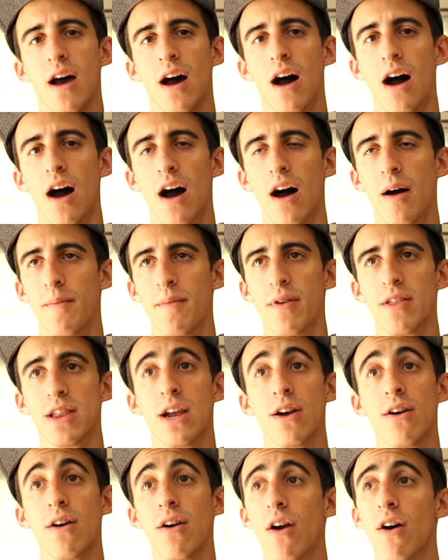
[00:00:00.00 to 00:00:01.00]
Um,
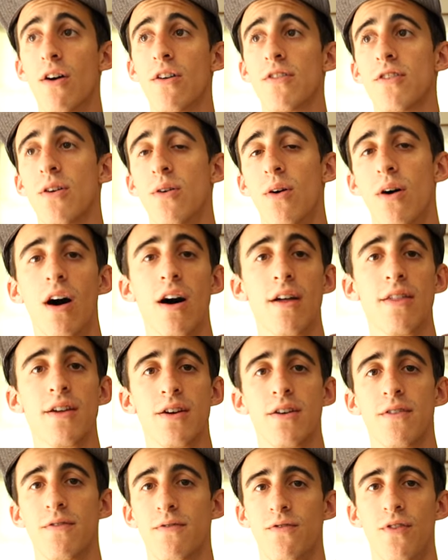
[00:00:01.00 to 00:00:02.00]
there are also
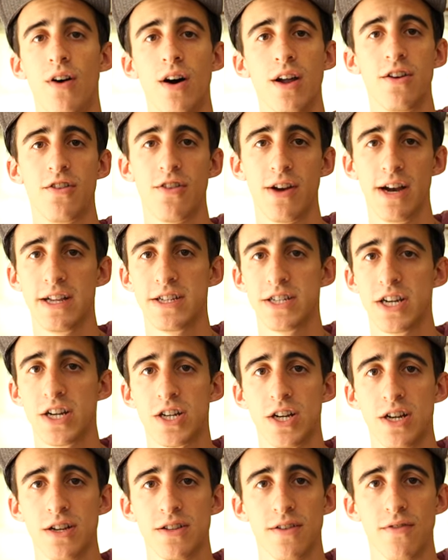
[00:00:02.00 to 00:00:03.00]
other fun
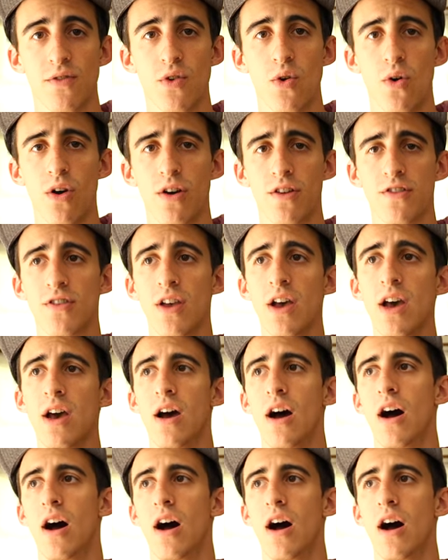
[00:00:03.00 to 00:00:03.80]
transitions, of course.